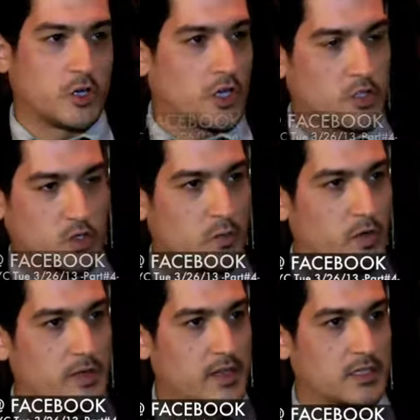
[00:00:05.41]
consumer
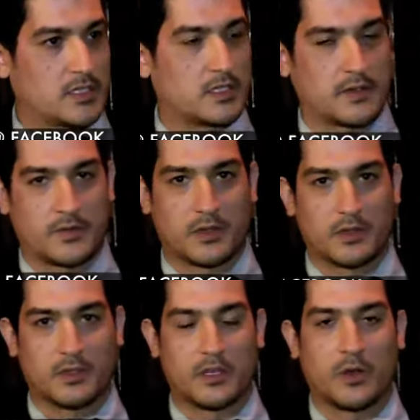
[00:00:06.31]
in the instance of
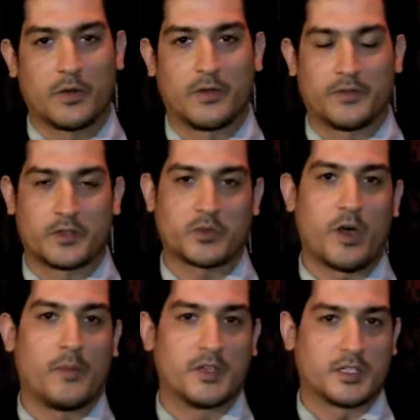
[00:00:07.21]
a
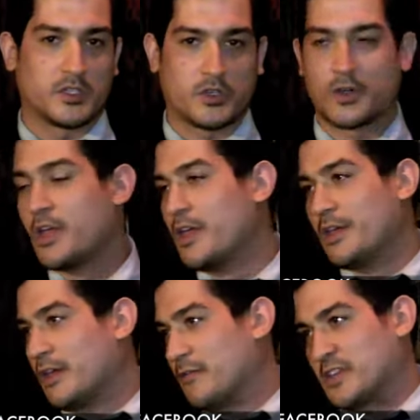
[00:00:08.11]
small business, or
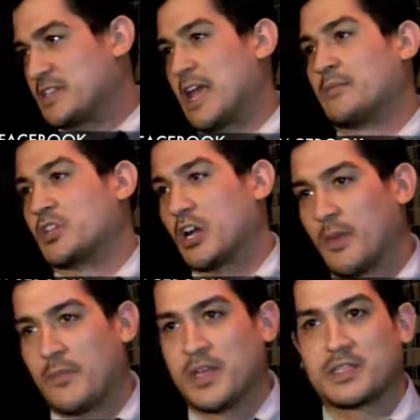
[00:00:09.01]
if it's Samsung,
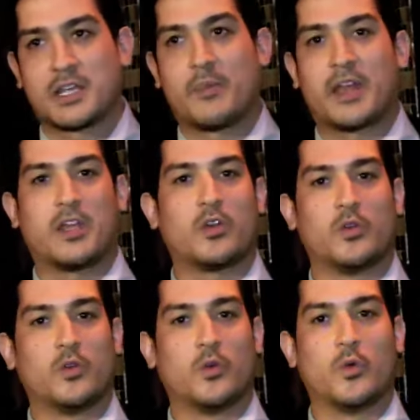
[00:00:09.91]
maybe it's somebody
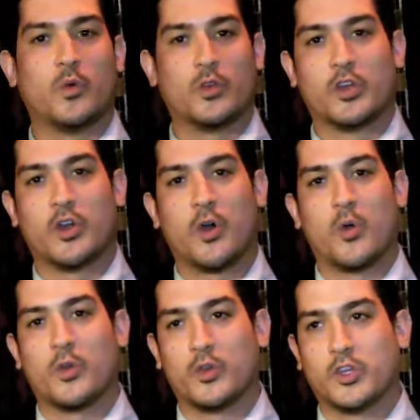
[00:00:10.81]
who
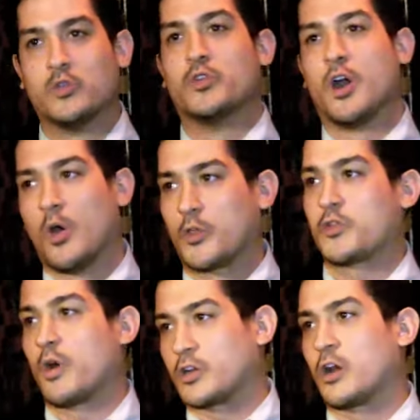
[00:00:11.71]

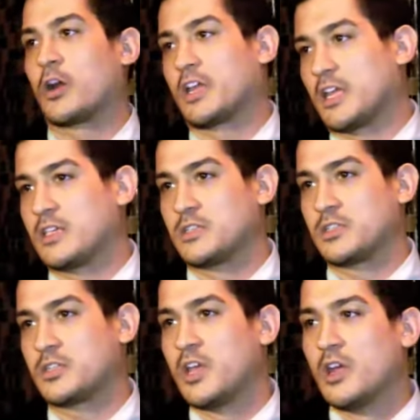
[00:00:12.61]
through our targeting
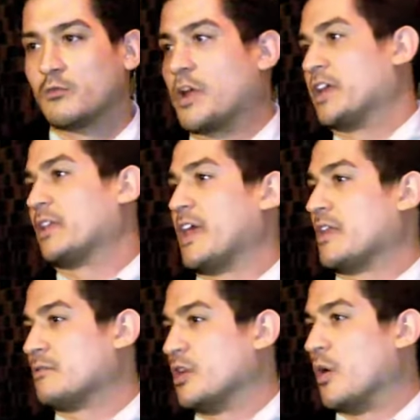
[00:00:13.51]
is running
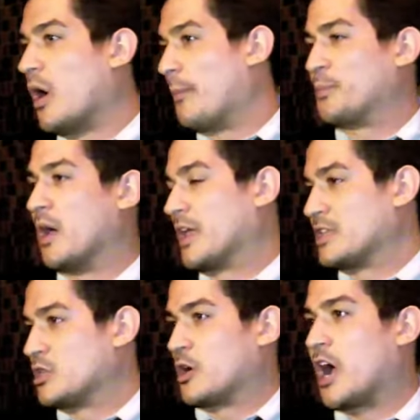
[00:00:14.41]
late, up
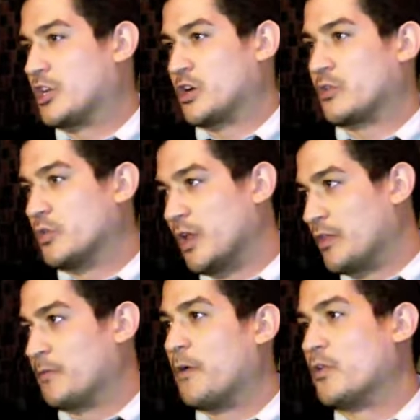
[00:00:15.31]
against their contract renewal on
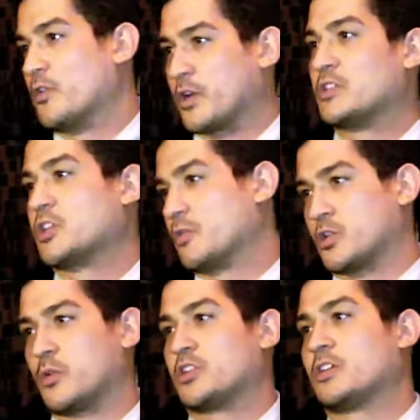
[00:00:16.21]
their phone, and they're considering
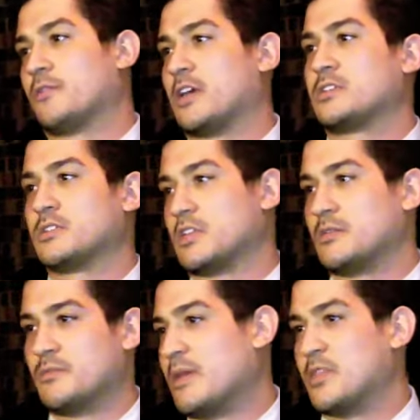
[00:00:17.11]
switching devices,
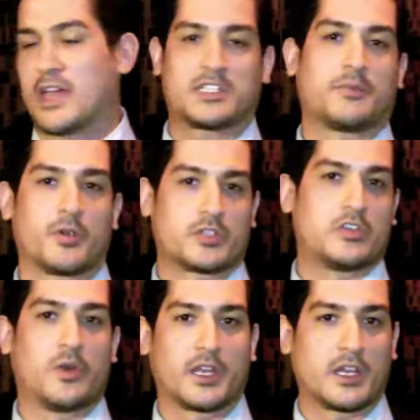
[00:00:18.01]
and maybe that's the person you
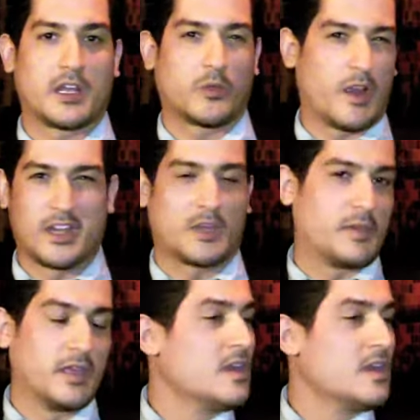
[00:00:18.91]
want to connect with, right? It can be